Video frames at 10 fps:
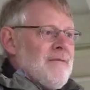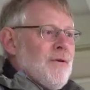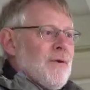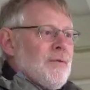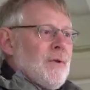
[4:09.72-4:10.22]

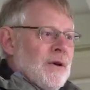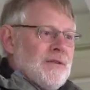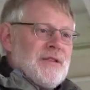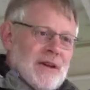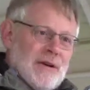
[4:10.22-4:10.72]
for
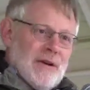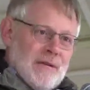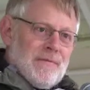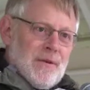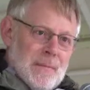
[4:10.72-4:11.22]
real
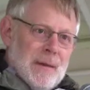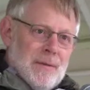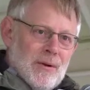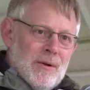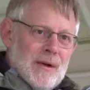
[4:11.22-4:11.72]
security for
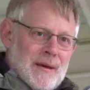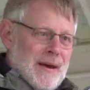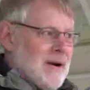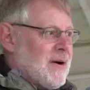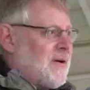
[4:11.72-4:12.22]
people
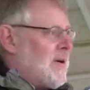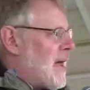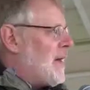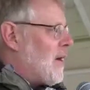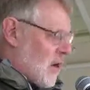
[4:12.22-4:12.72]
here
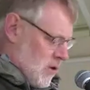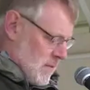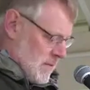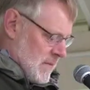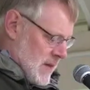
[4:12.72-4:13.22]
at
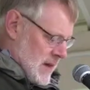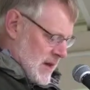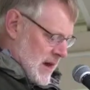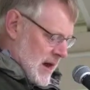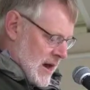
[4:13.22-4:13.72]
home.
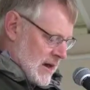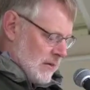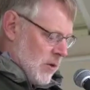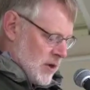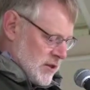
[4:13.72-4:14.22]

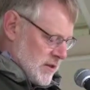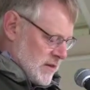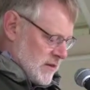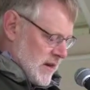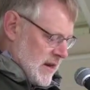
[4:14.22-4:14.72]
In
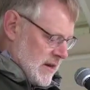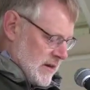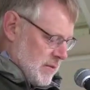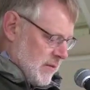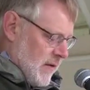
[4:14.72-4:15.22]
Washington State,
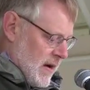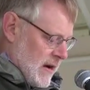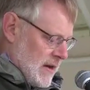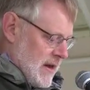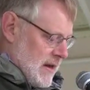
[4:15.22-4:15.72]
it could
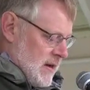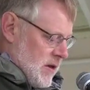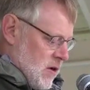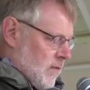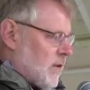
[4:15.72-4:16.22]
provide
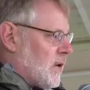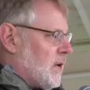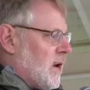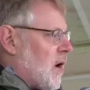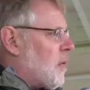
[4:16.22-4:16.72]

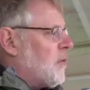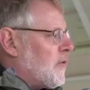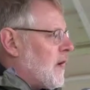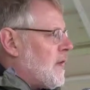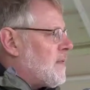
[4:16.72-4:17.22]
over
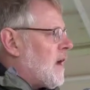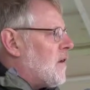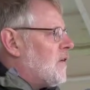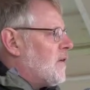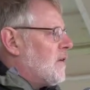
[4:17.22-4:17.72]
almost
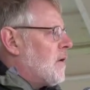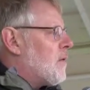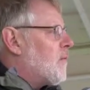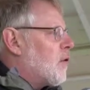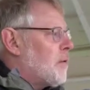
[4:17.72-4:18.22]
9,000
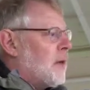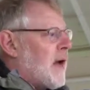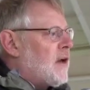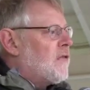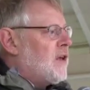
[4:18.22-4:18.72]
affordable
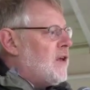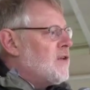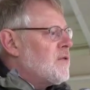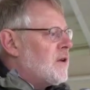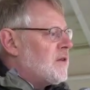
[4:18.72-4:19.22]
housing
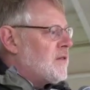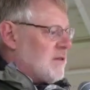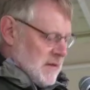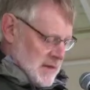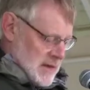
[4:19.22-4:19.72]

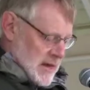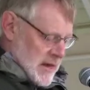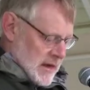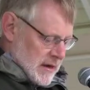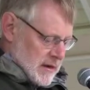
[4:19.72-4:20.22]
units.
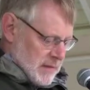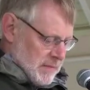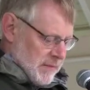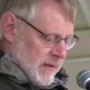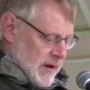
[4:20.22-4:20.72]
It
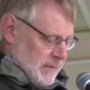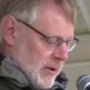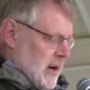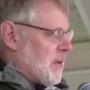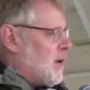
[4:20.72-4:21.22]
could provide
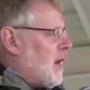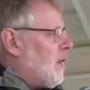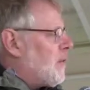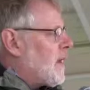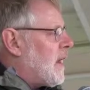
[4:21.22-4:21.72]
primary
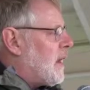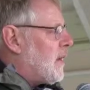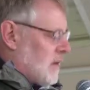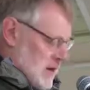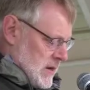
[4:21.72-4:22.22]
health
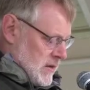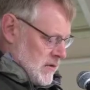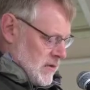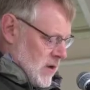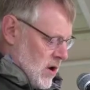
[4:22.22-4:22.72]
care
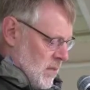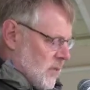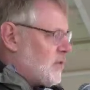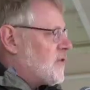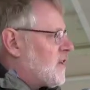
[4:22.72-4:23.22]
to
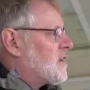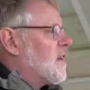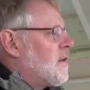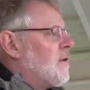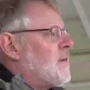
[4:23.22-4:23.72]
almost
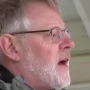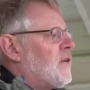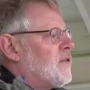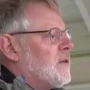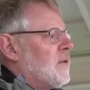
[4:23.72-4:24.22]

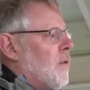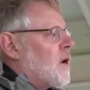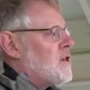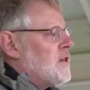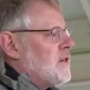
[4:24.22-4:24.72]
600,000
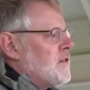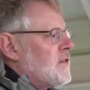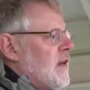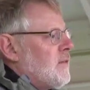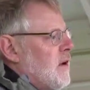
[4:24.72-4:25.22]
Washington
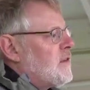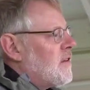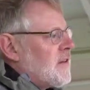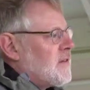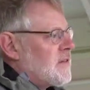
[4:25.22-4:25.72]
State
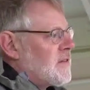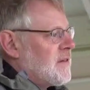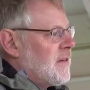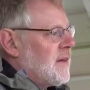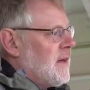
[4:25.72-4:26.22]

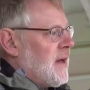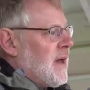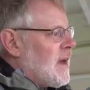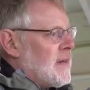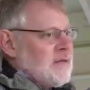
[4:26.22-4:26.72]
residents.
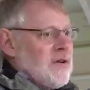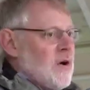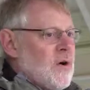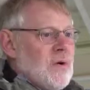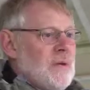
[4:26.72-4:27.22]
And
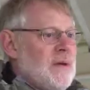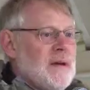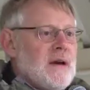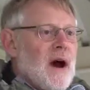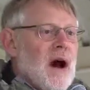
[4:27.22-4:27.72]
so
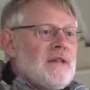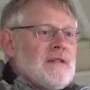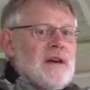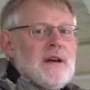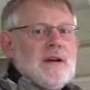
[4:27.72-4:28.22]
the
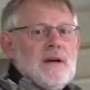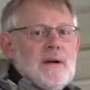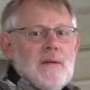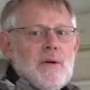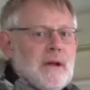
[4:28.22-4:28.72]
costs
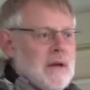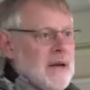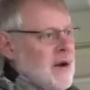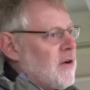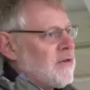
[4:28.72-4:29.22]
here
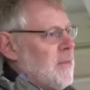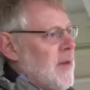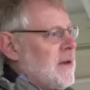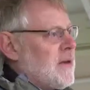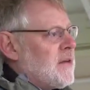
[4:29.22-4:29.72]
really are
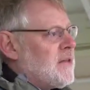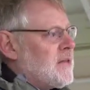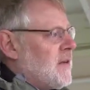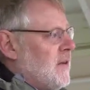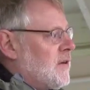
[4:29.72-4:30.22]

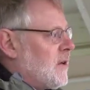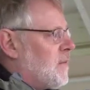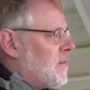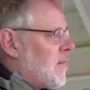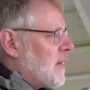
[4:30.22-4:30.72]
tremendous in
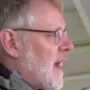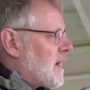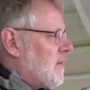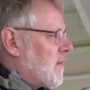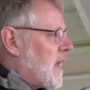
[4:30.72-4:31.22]
terms of the
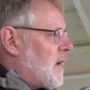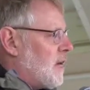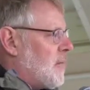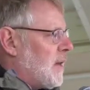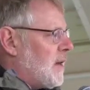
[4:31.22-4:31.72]
lack of
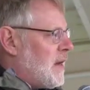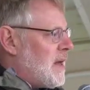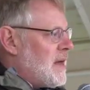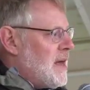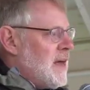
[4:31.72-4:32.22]

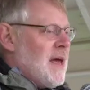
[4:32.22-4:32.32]
accountability